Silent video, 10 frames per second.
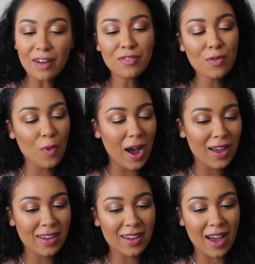I don't know
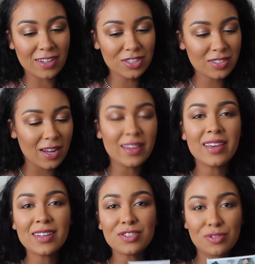why. I just, I
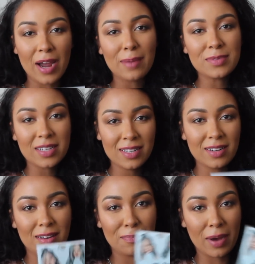get trapped
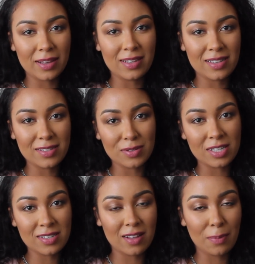in by these with the
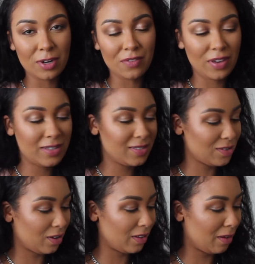celebrity faces on